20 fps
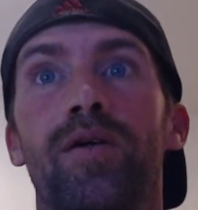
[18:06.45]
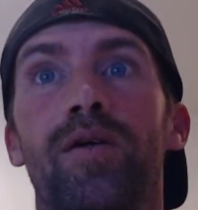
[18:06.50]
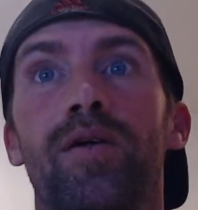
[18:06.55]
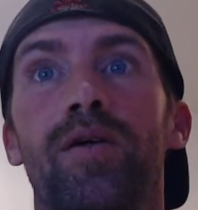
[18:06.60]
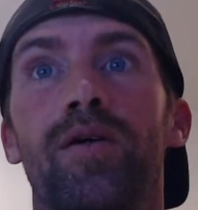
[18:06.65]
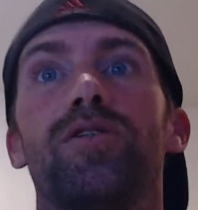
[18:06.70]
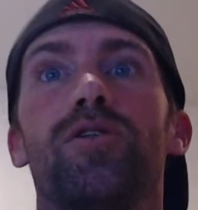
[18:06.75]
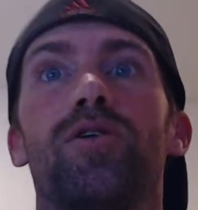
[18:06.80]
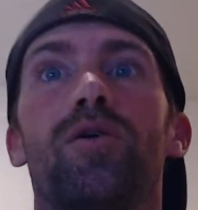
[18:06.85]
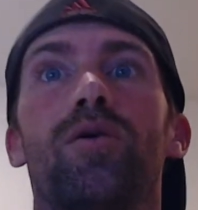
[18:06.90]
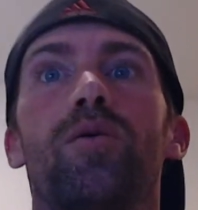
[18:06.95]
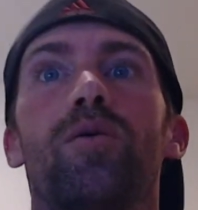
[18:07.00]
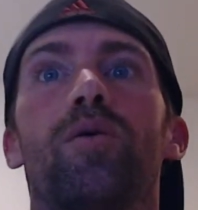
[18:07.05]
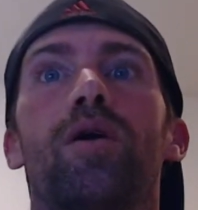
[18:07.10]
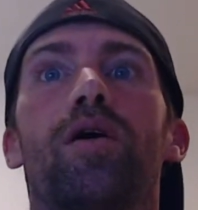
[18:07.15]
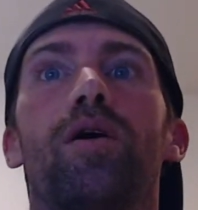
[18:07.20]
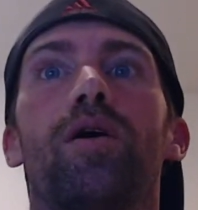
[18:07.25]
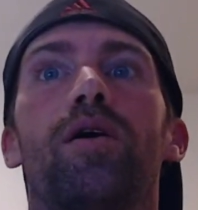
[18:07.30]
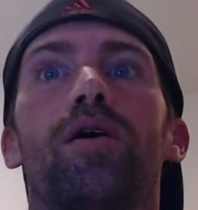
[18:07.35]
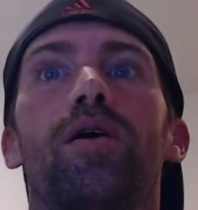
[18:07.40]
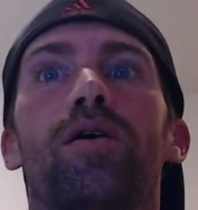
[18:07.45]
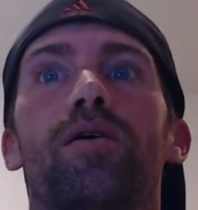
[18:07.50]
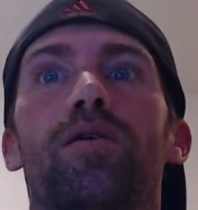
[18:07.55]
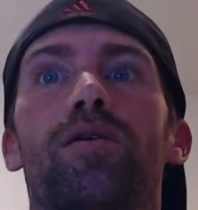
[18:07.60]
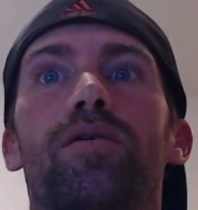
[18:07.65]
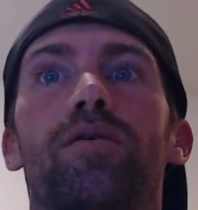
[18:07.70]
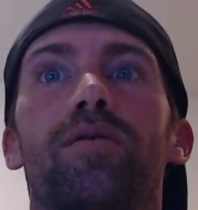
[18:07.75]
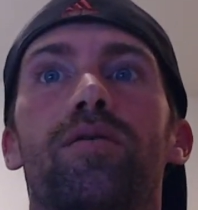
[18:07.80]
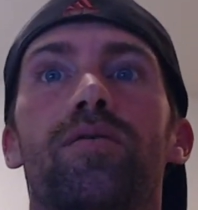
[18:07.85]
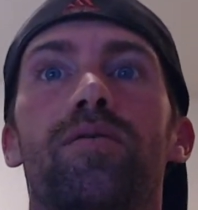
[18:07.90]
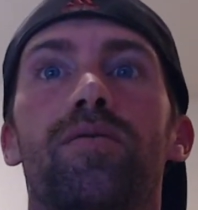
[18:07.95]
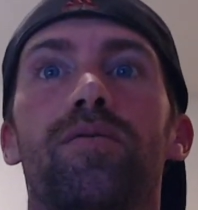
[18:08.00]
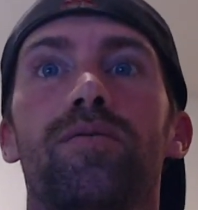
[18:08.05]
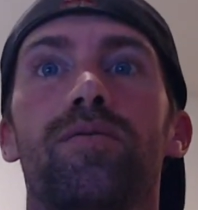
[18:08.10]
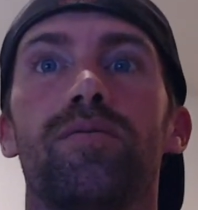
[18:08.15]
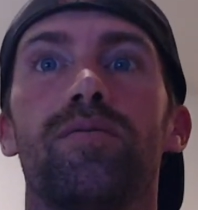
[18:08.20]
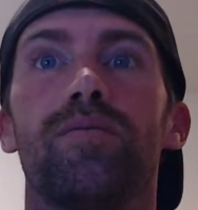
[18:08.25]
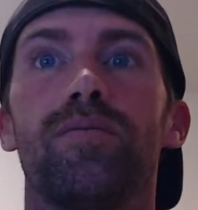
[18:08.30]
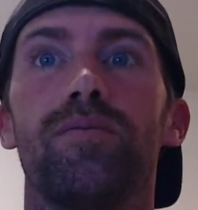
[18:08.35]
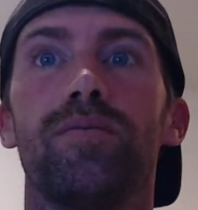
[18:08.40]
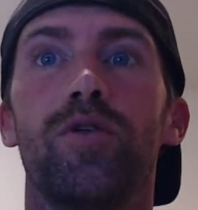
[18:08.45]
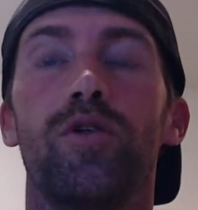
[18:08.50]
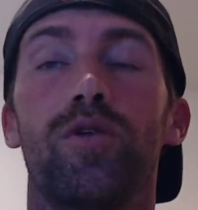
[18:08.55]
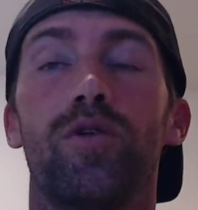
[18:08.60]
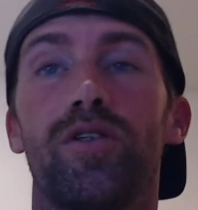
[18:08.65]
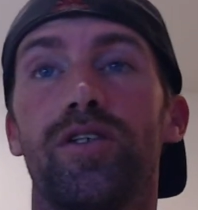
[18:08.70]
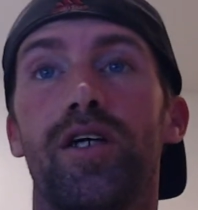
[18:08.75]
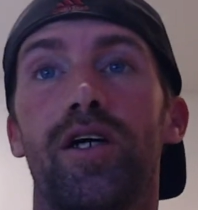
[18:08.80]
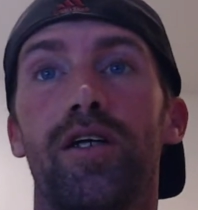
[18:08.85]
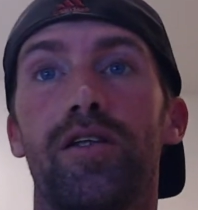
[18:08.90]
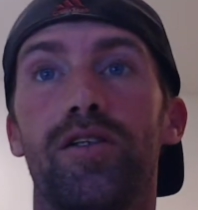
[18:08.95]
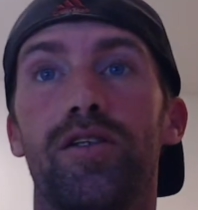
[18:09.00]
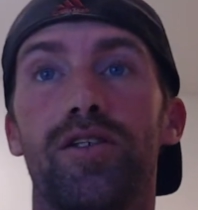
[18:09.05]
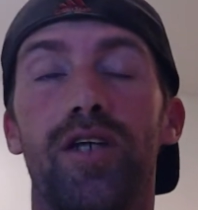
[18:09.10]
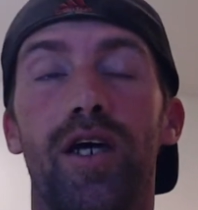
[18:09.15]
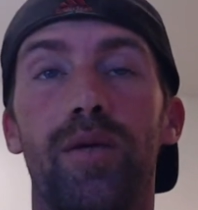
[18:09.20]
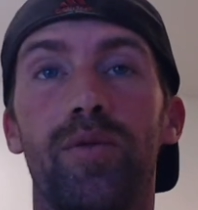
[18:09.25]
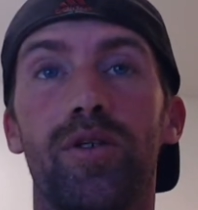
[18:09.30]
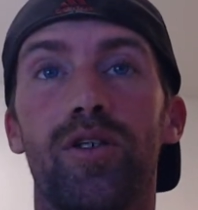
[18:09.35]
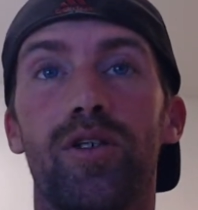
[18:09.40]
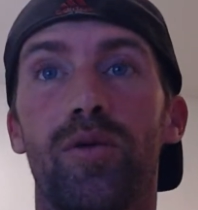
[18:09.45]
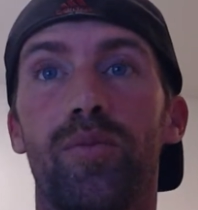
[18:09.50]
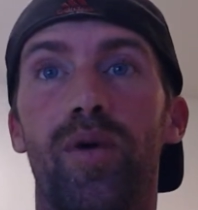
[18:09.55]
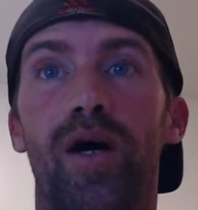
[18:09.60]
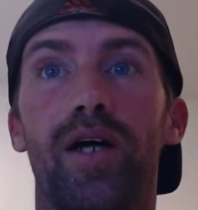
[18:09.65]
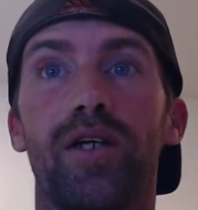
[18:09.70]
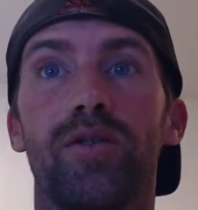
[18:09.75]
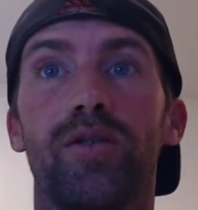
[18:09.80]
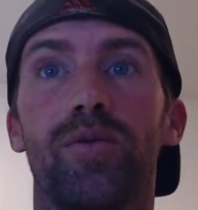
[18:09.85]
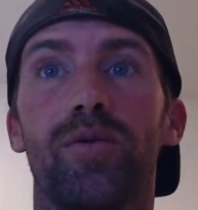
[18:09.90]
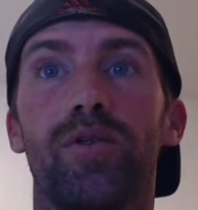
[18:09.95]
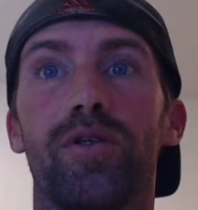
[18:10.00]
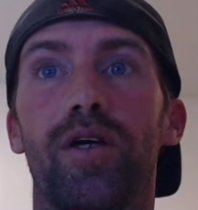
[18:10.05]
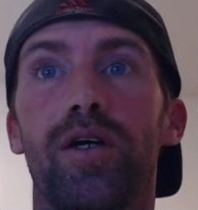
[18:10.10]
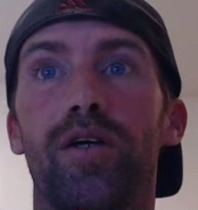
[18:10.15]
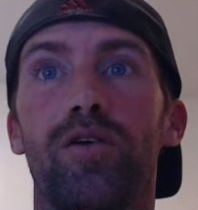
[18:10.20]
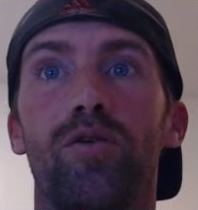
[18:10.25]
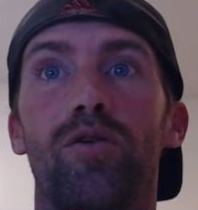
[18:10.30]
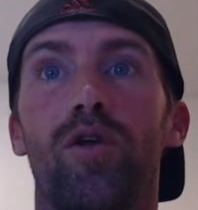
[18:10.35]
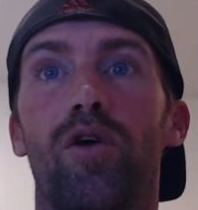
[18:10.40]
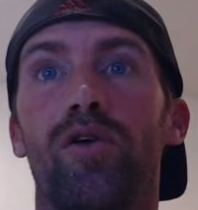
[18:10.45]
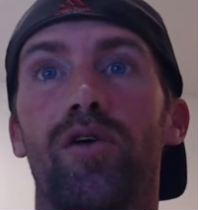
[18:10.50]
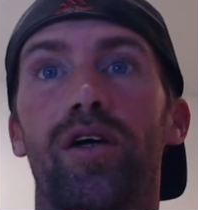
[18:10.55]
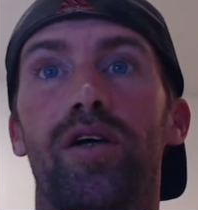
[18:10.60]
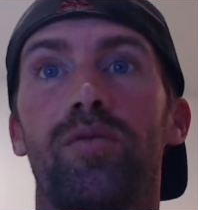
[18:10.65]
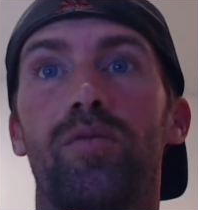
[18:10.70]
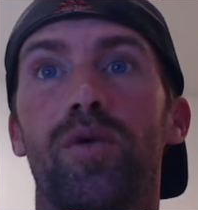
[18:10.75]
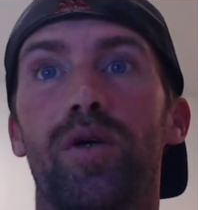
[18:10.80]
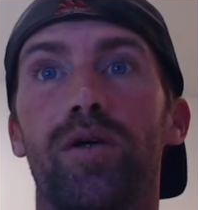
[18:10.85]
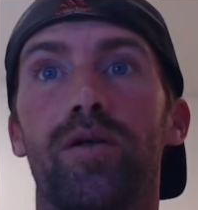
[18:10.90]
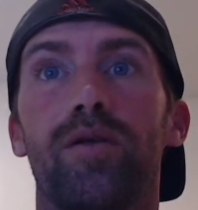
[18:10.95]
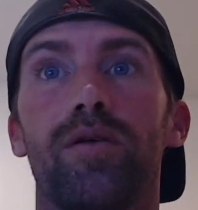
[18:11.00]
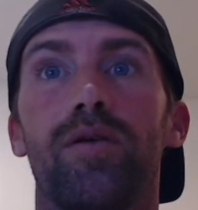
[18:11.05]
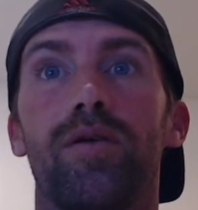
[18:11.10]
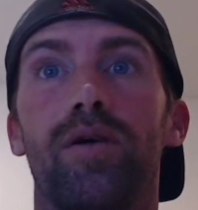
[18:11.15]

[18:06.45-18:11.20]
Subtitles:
So you can set it the same as your password that you log in with.